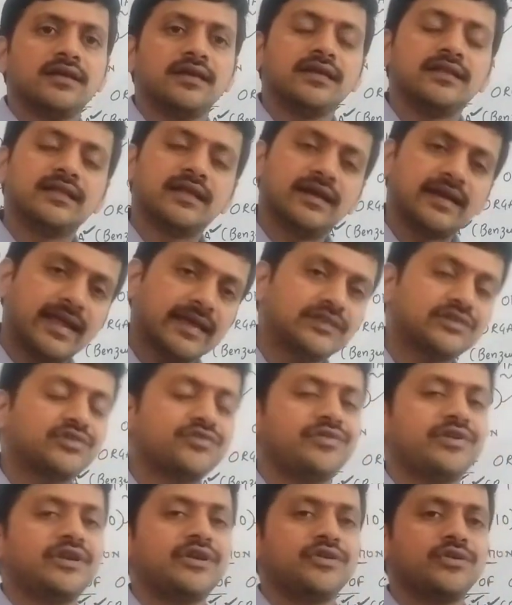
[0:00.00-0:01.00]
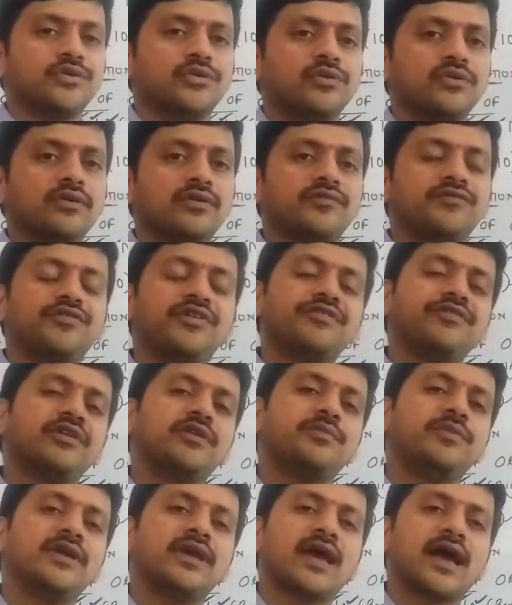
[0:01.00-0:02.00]
In the next video, we
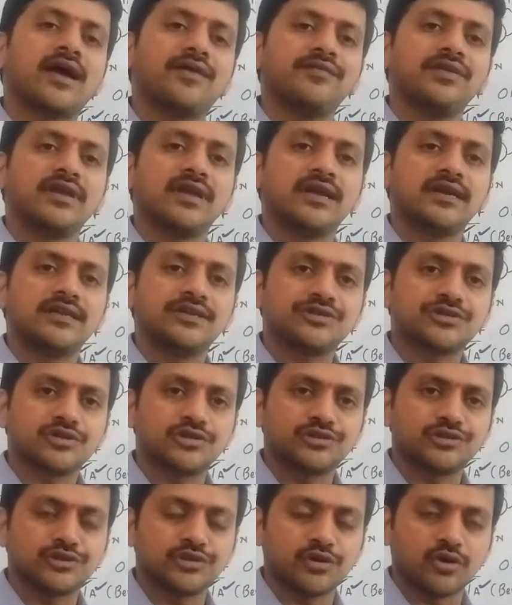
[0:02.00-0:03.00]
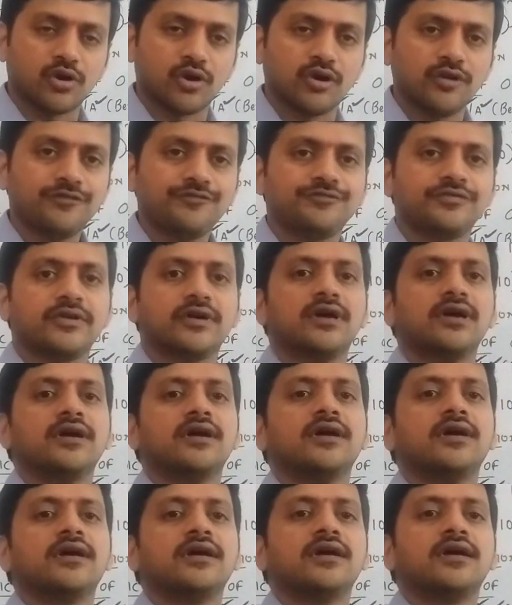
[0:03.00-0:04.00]
will be having a discussion of
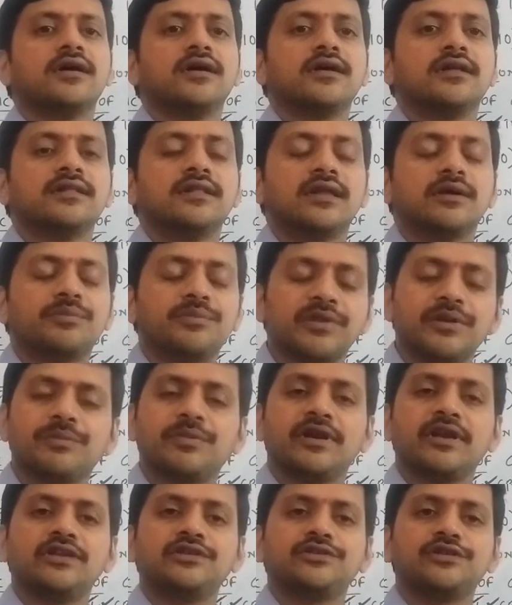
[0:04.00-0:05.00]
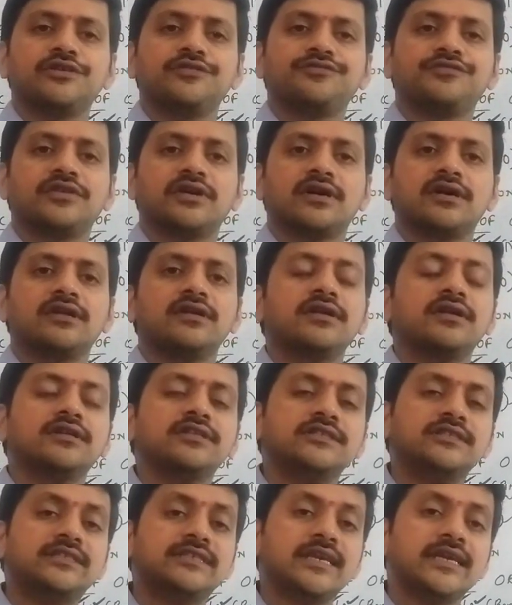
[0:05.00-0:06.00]
the preparation for
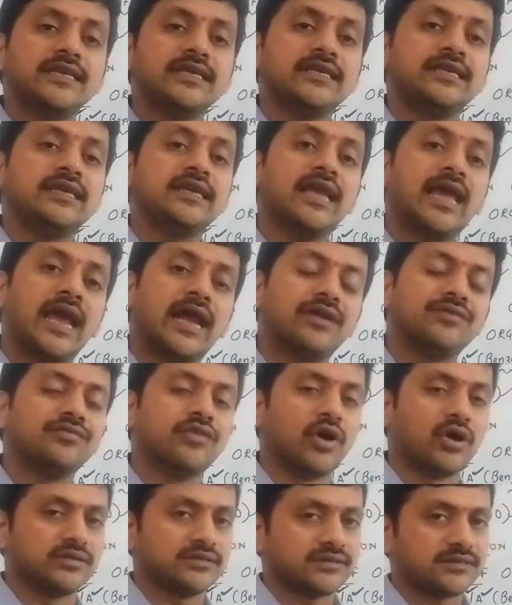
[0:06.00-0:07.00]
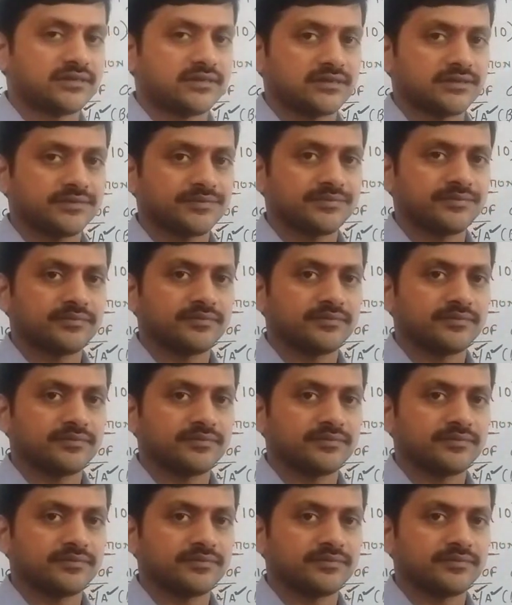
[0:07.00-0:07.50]
JEE advanced.